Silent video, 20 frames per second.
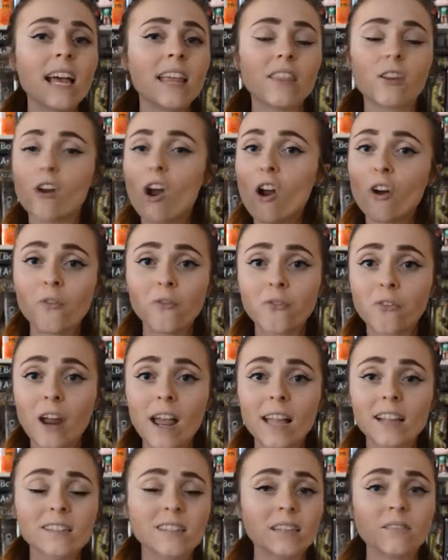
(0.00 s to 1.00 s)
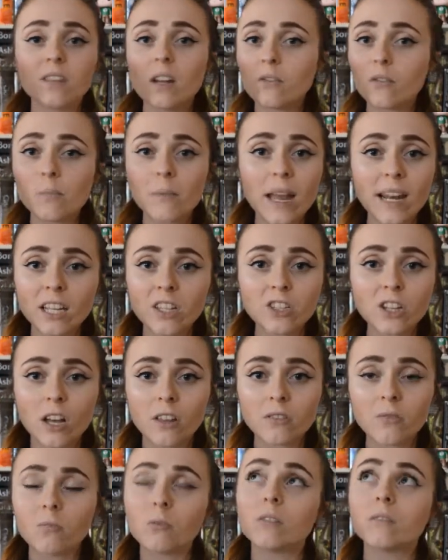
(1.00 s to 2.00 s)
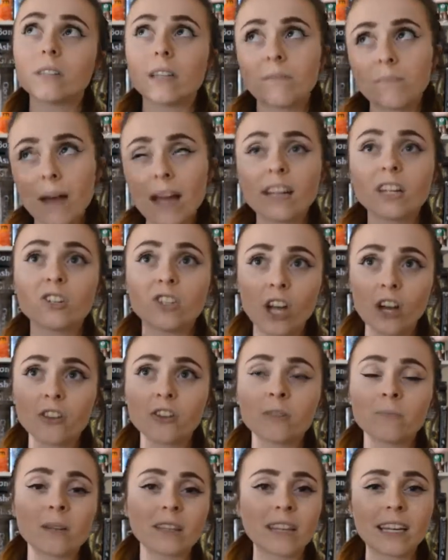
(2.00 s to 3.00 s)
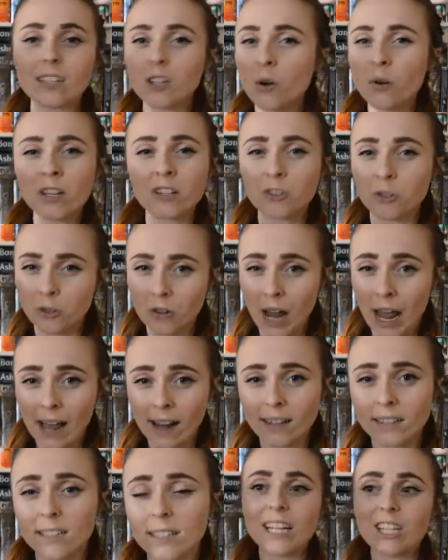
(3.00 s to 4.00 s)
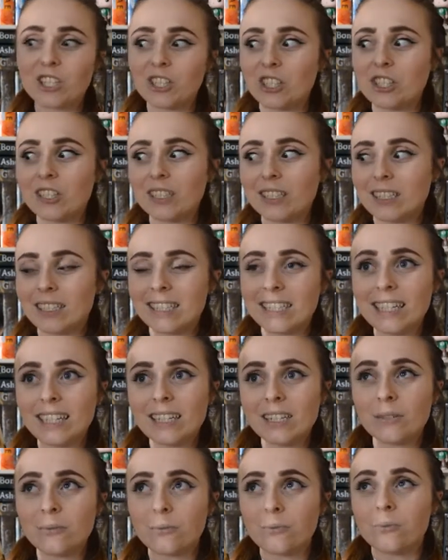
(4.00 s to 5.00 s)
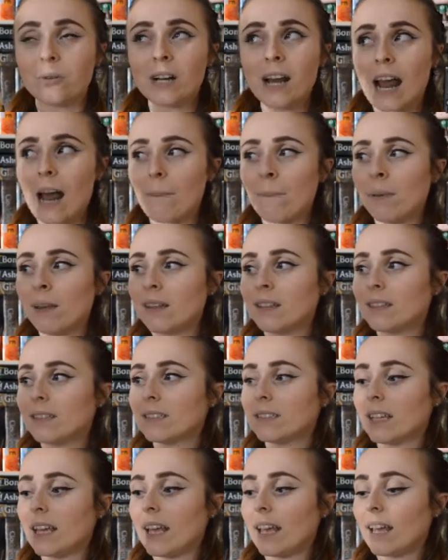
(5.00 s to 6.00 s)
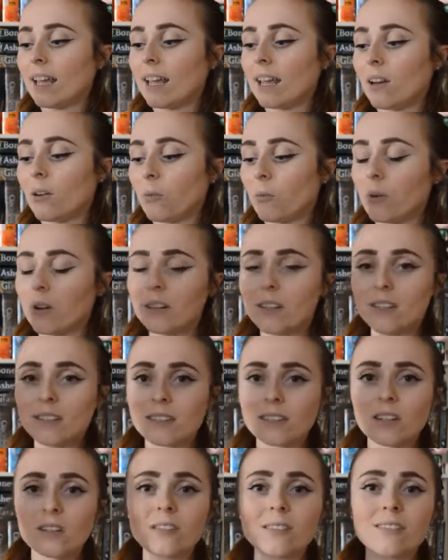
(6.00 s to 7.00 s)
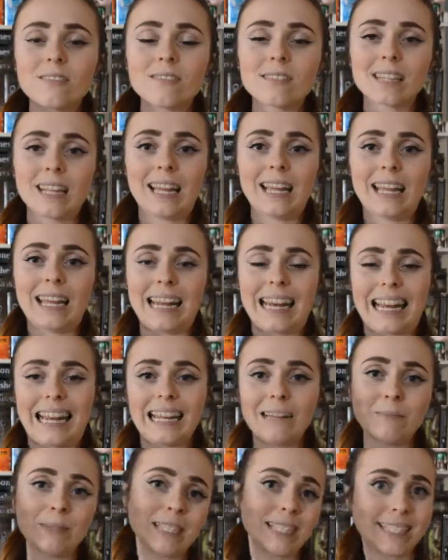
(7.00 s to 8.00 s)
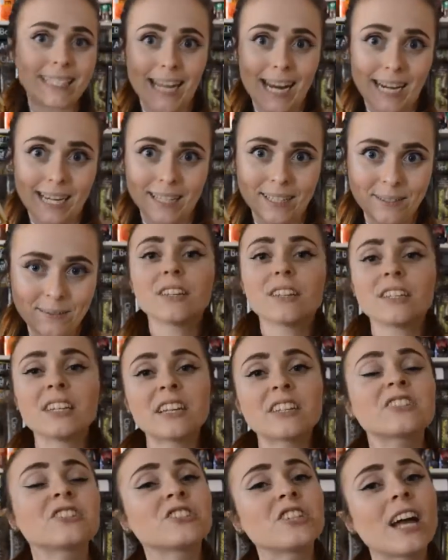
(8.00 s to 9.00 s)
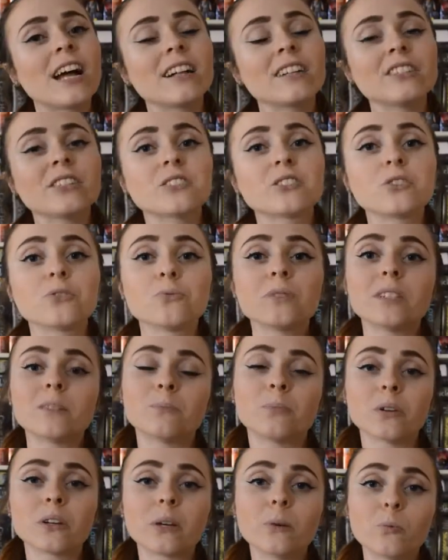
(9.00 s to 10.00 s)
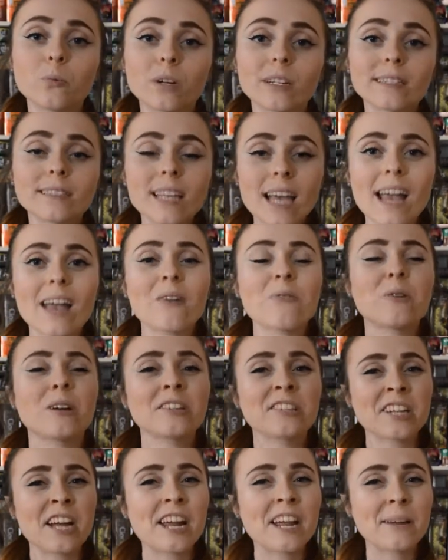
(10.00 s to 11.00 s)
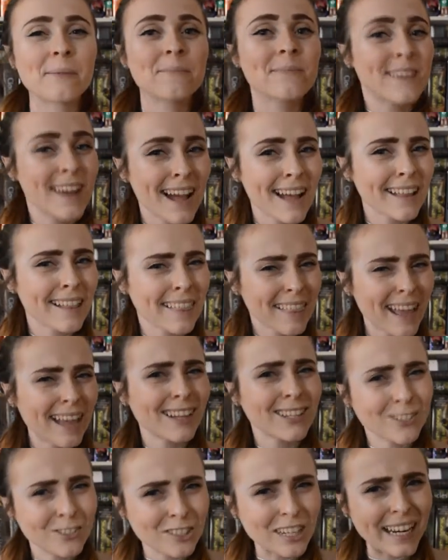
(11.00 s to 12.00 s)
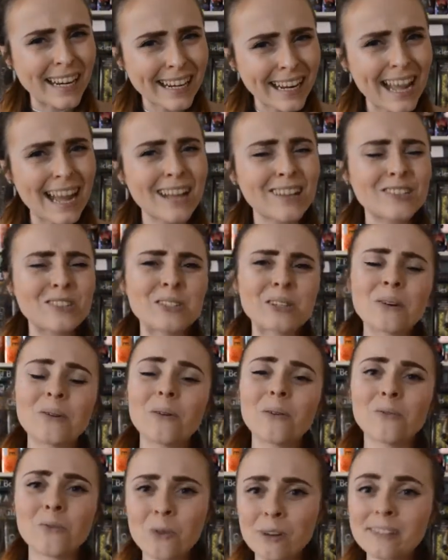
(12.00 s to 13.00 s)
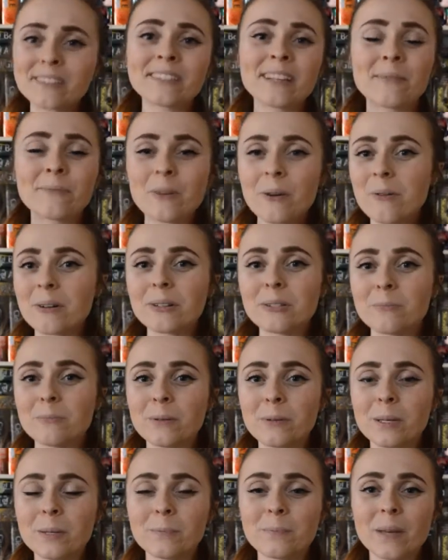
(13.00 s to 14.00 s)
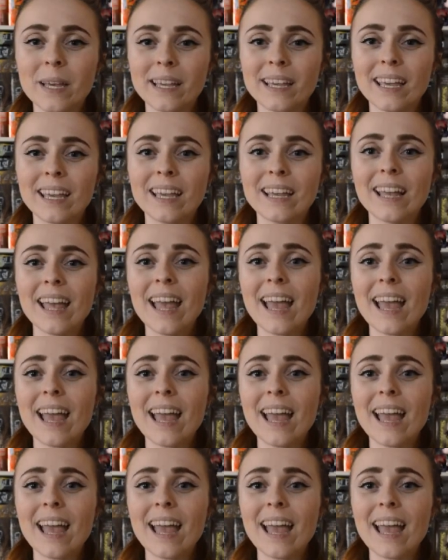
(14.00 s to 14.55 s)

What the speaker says: They aren't friends, they've never met each other, well, they've met each other, but they don't interact. It's just to see what happens and where this goes, and I'm excited. The next challenge is to read a book in one day, which I am not that great at, so of course I'm going to be picking